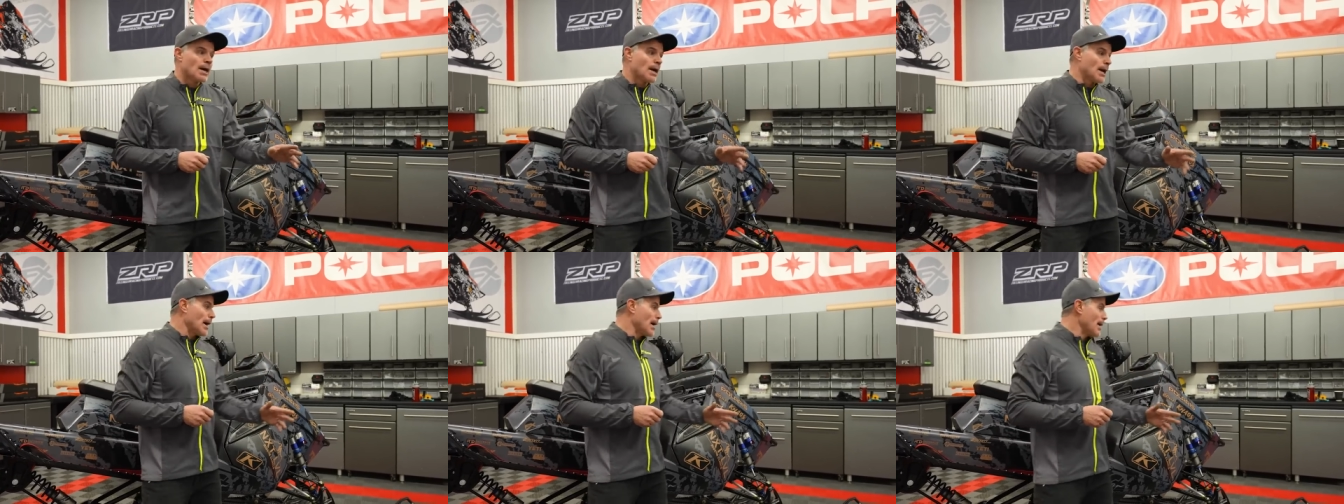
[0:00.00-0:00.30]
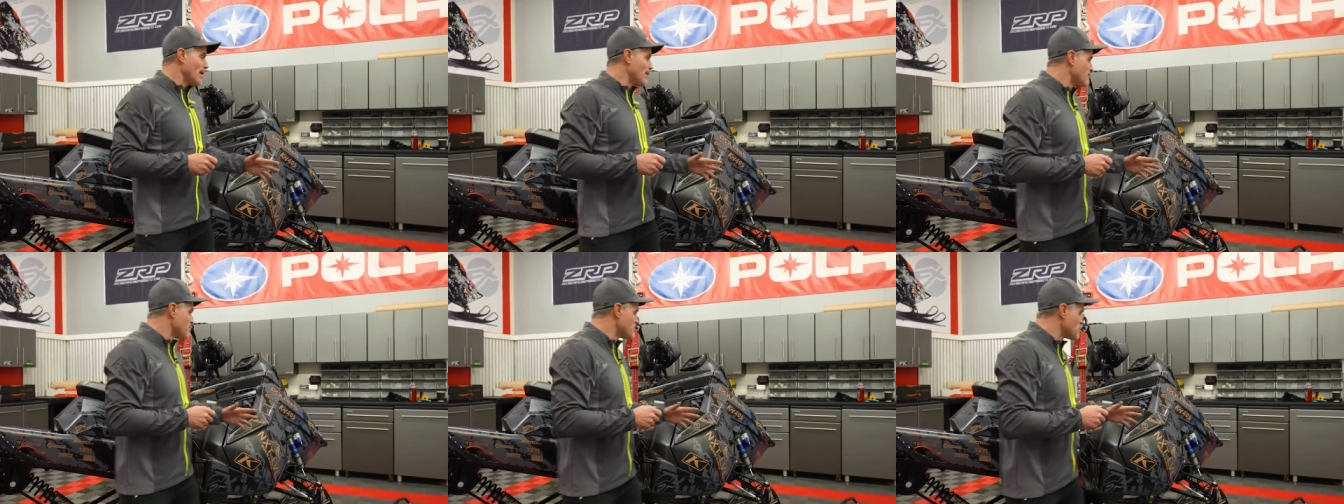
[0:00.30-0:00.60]

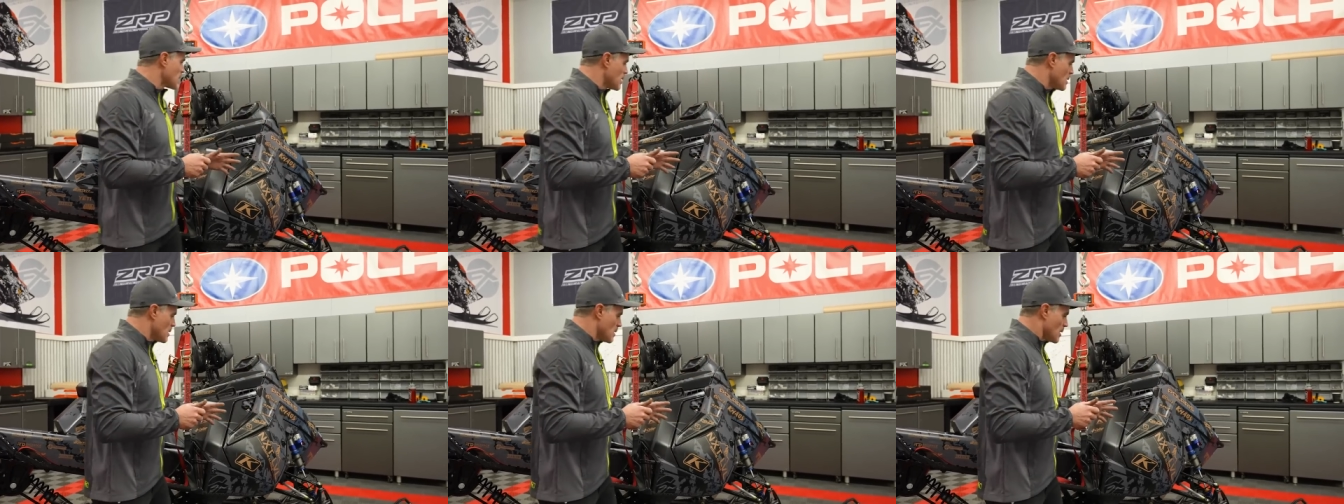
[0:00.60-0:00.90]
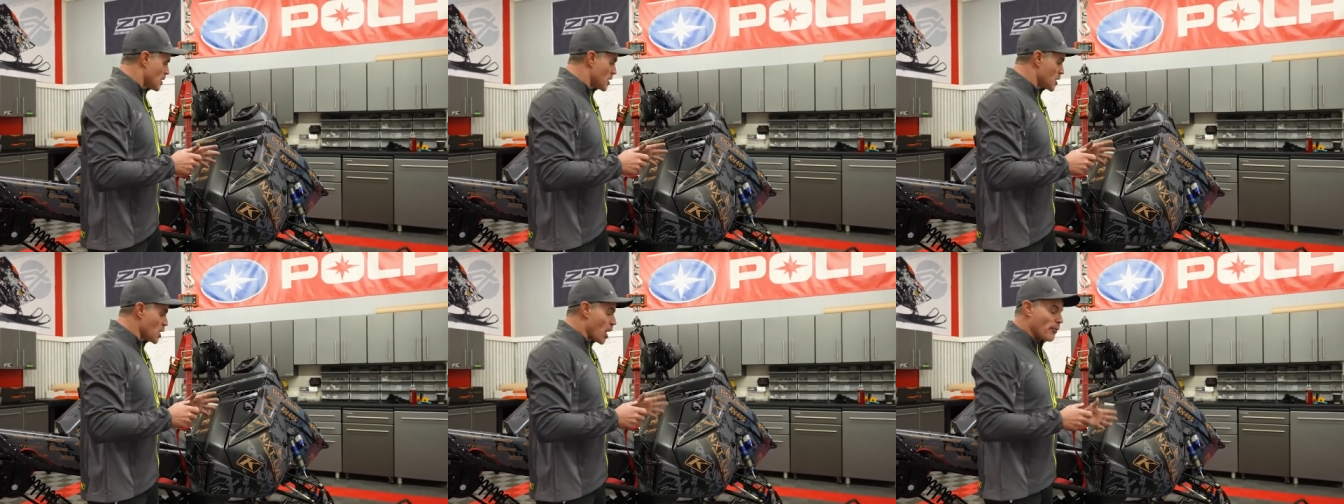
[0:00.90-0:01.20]
Um,
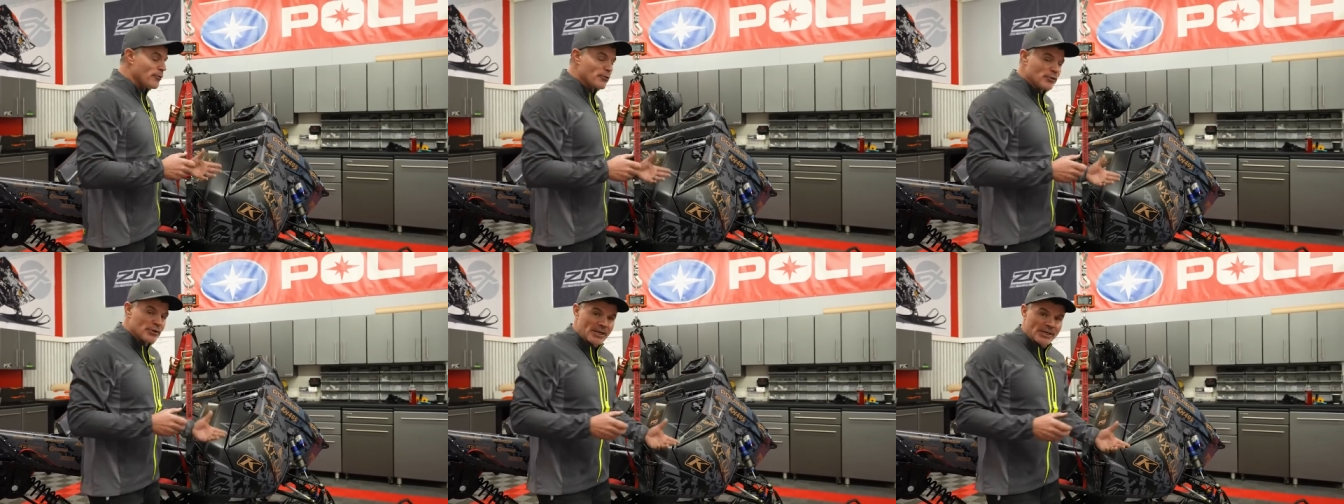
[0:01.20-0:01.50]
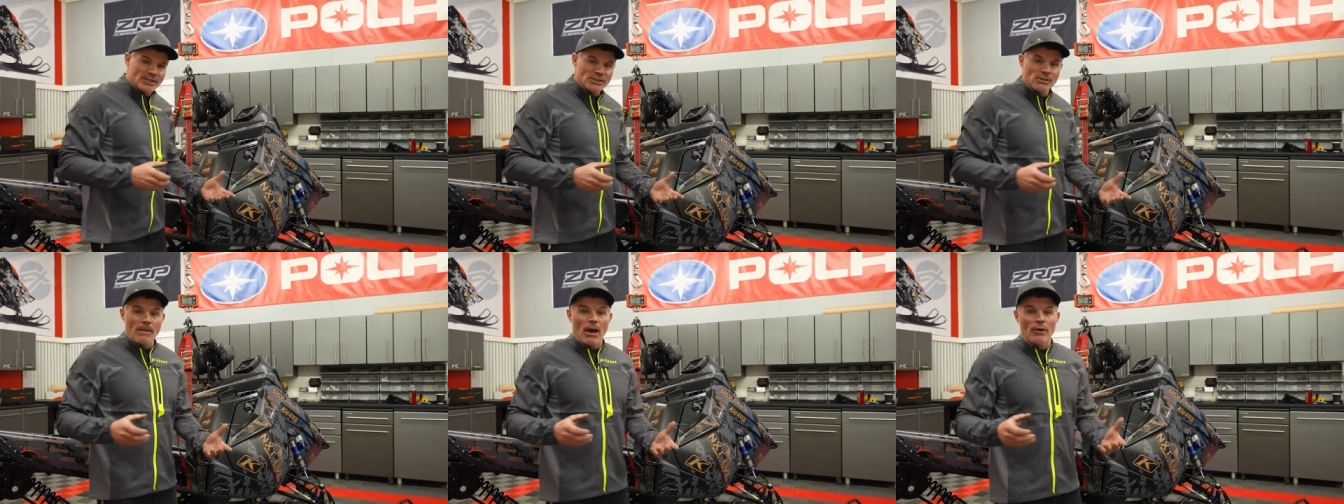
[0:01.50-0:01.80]
the other
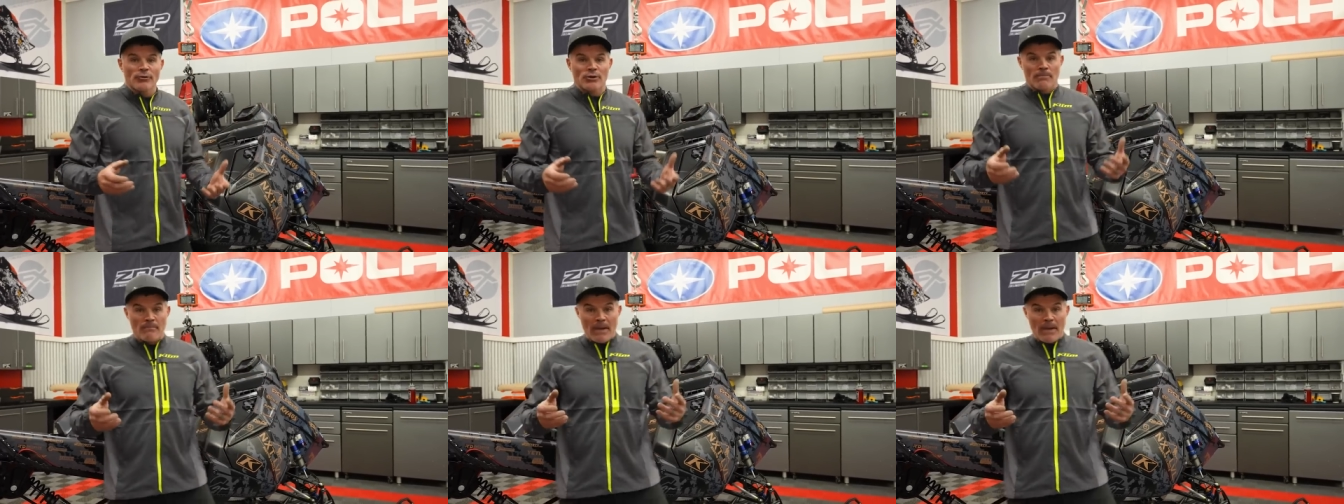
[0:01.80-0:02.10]
things about the